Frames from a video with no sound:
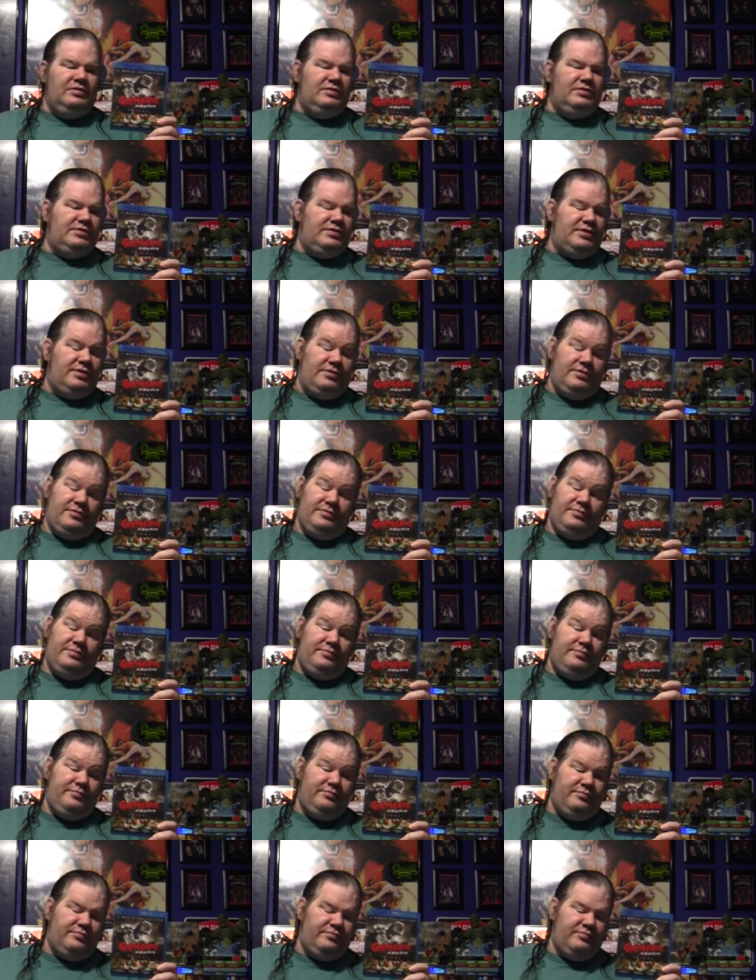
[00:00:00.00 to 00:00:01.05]
So,
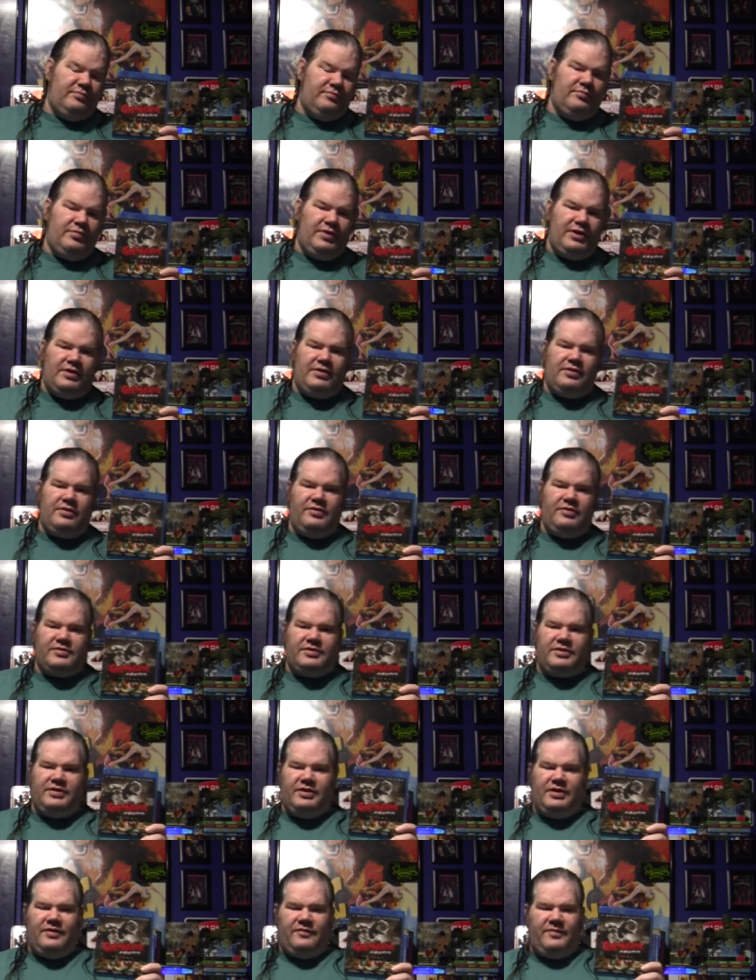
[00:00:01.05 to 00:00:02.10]
but close
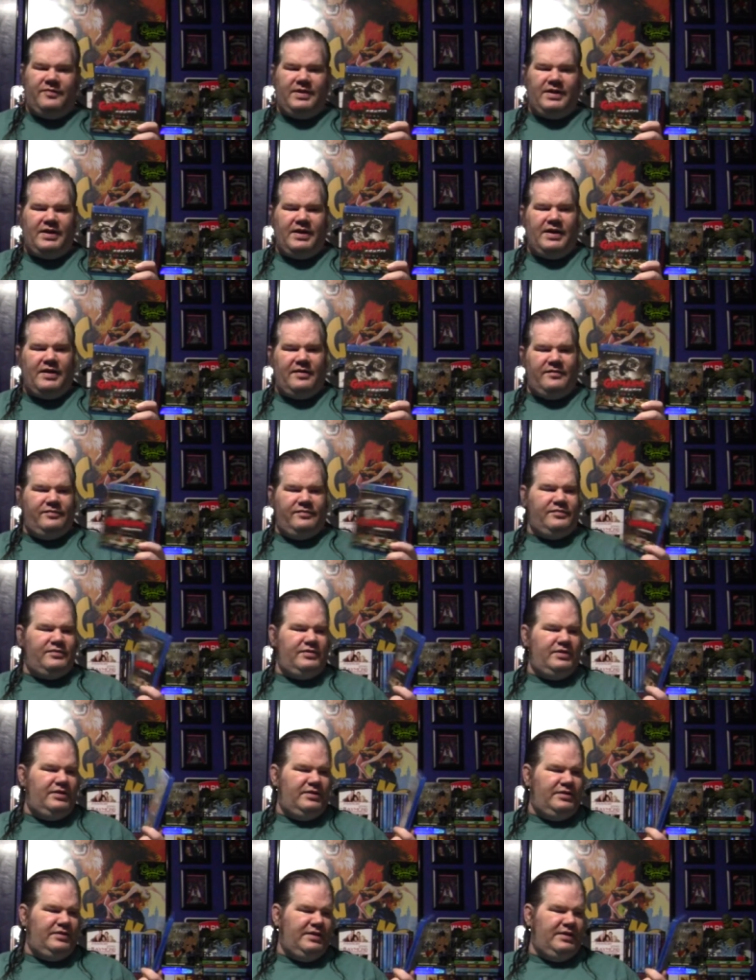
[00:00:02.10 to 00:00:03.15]
enough, man. I have
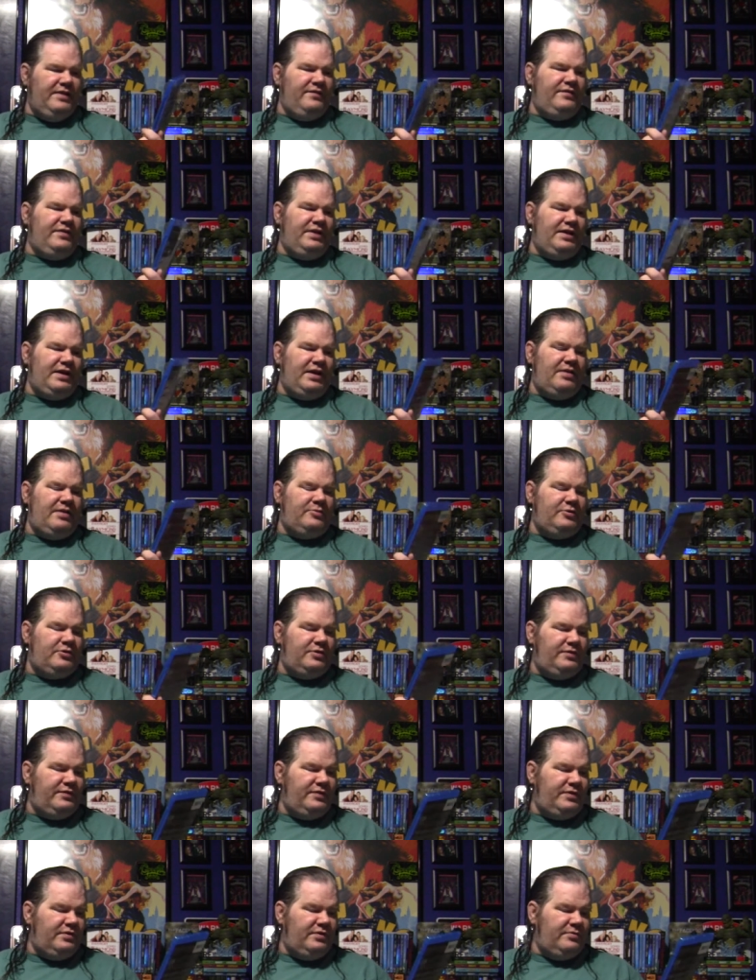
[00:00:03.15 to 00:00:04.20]
11
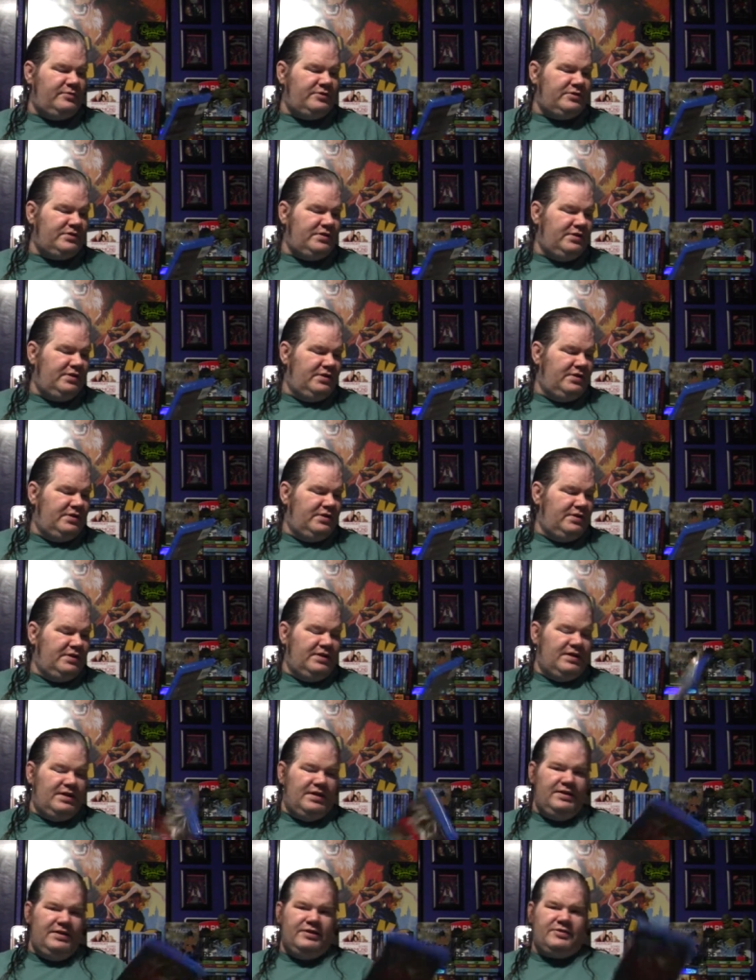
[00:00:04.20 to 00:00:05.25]
Gamera films,
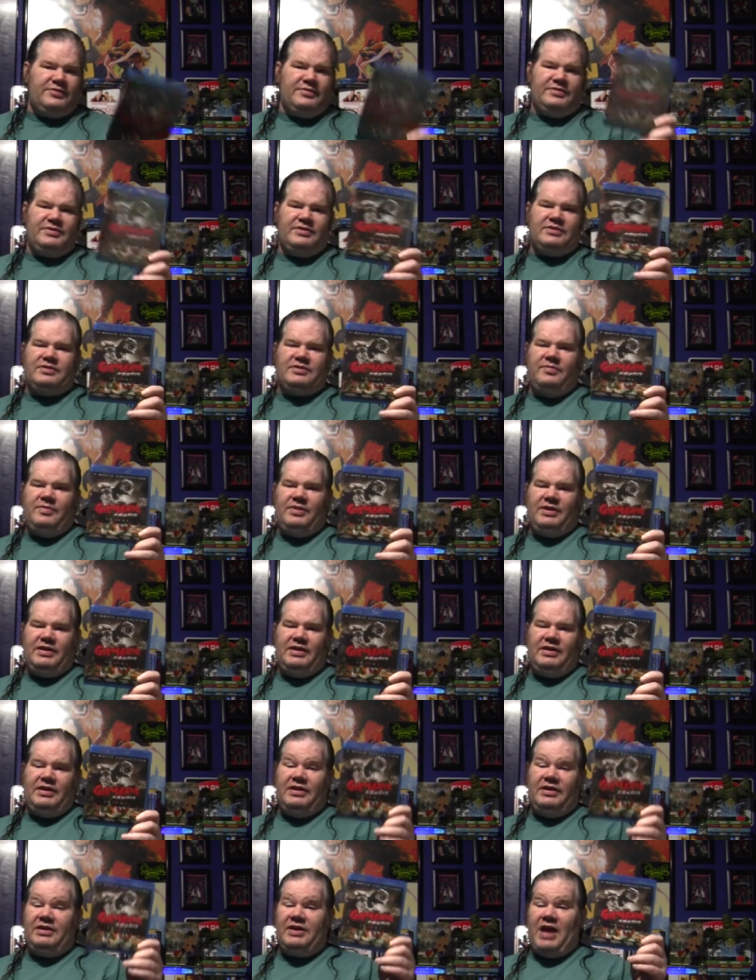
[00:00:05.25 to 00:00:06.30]
and this was just the
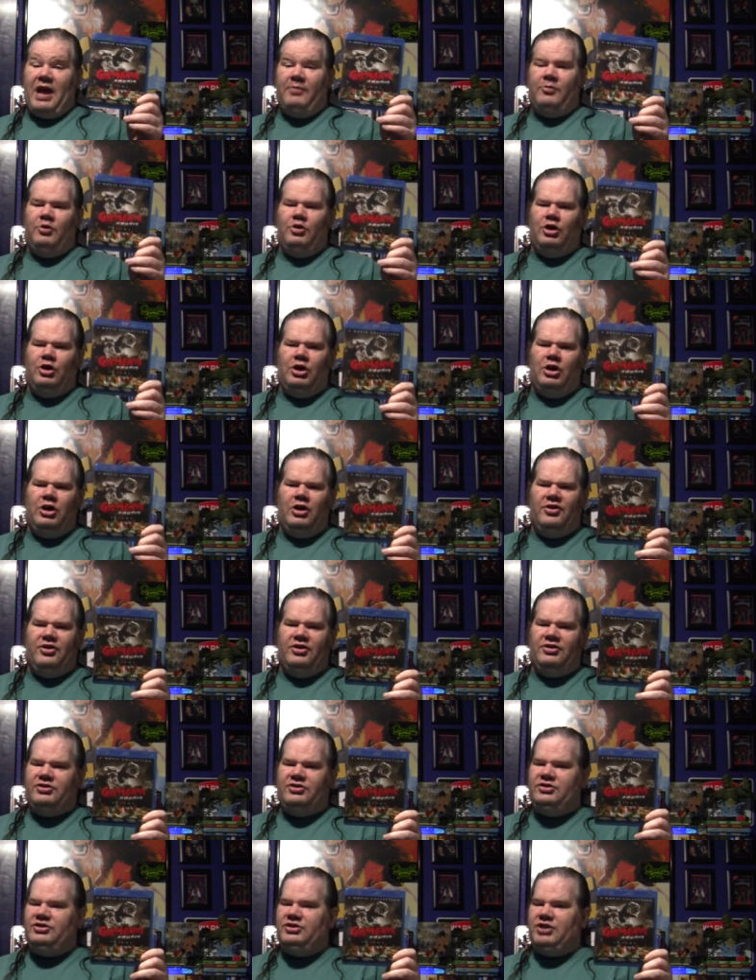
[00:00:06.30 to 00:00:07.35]
beginning. Gamera,
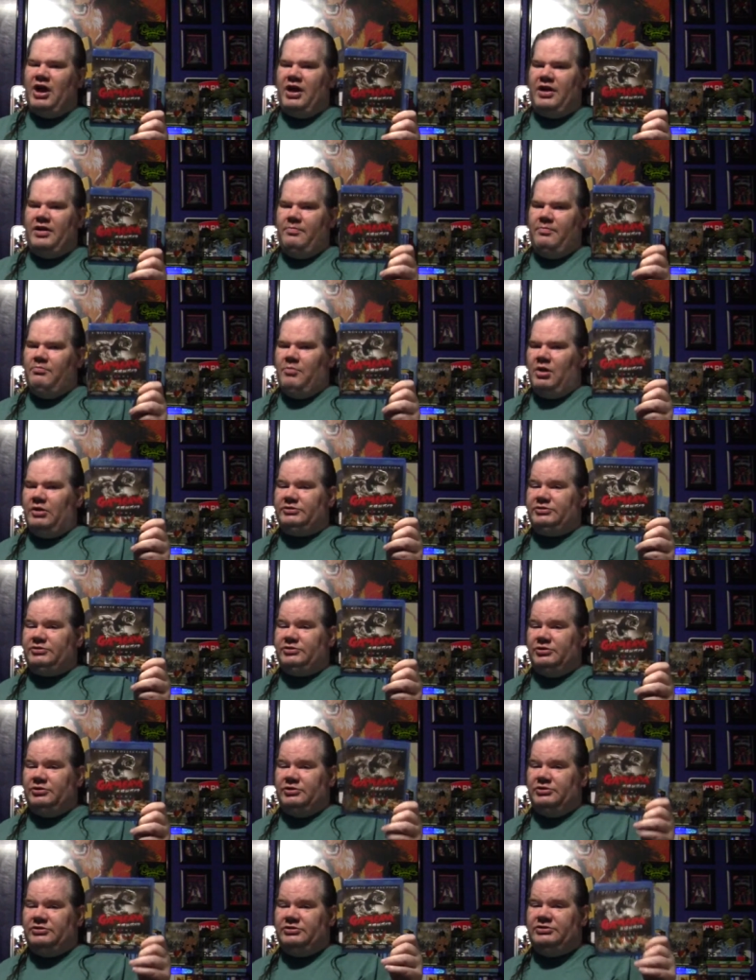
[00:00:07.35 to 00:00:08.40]
the giant
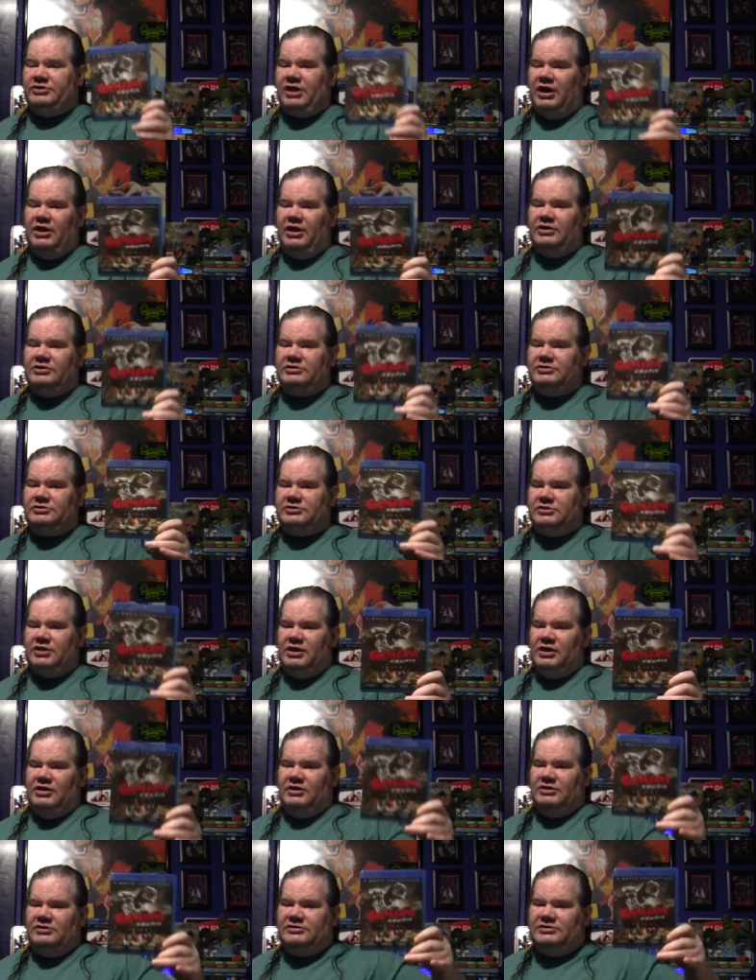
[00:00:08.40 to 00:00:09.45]
monster. Dun
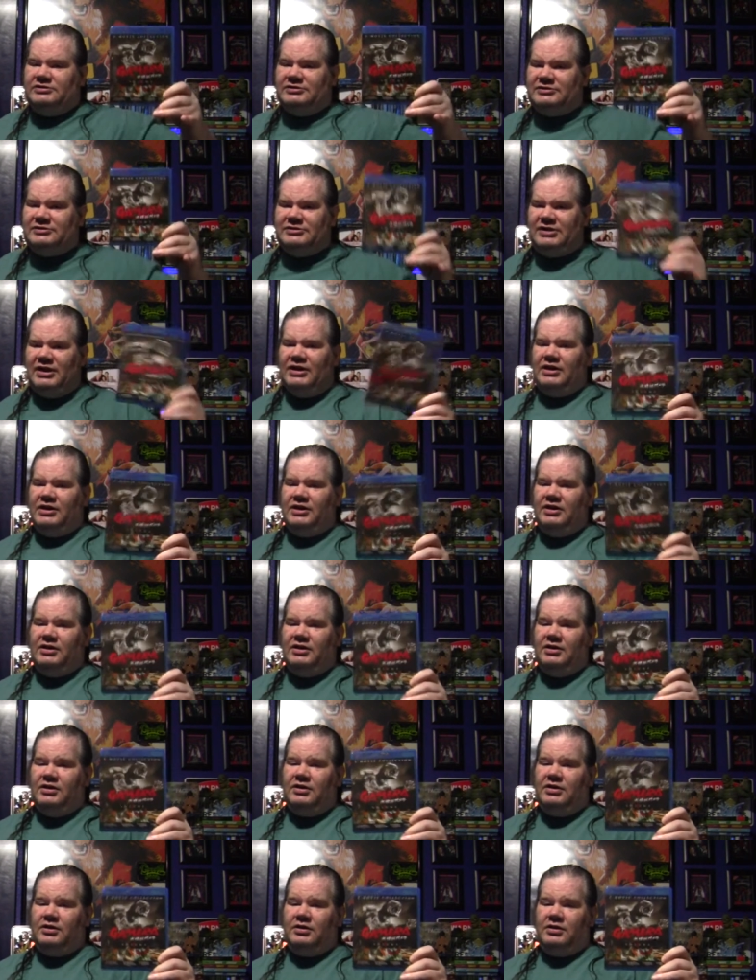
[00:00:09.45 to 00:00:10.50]
dun
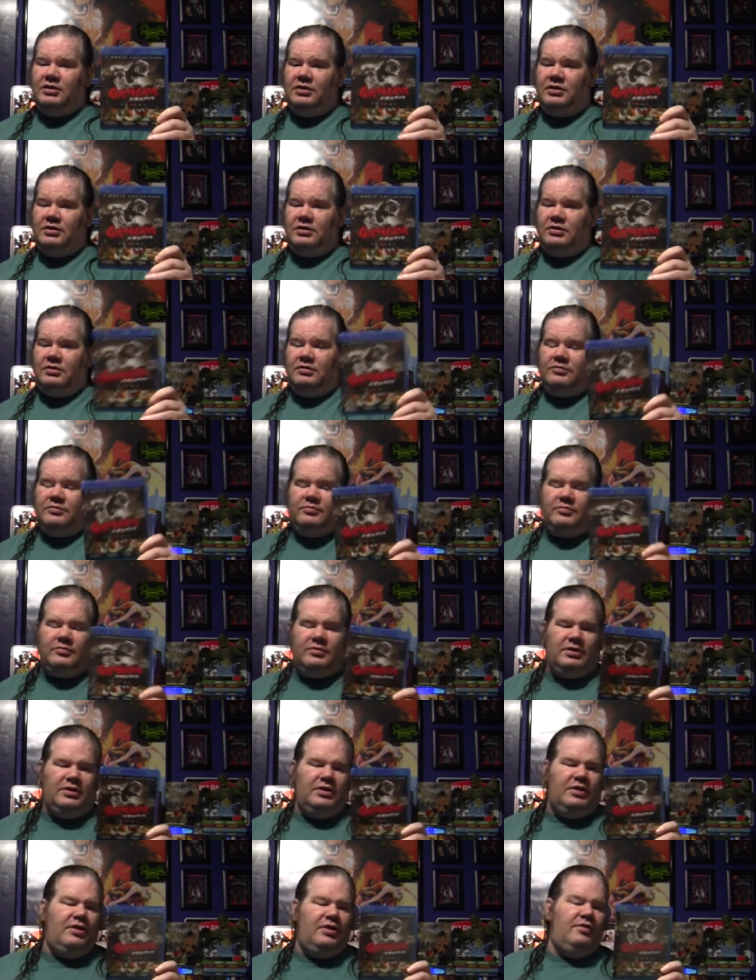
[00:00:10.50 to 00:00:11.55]
dun.
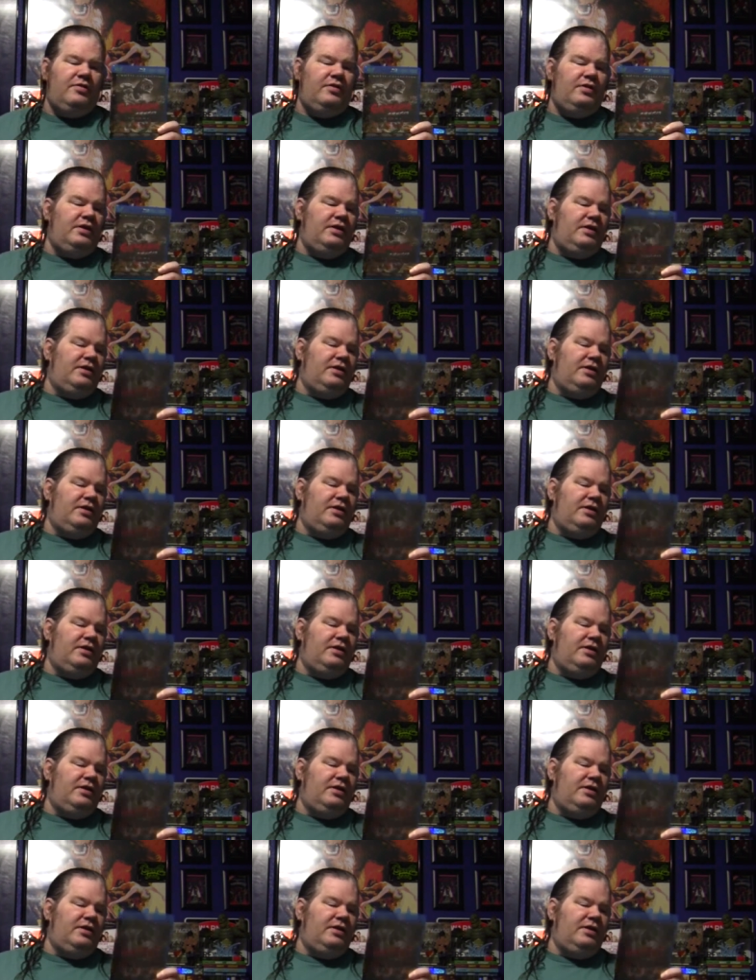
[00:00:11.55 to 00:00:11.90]
You know.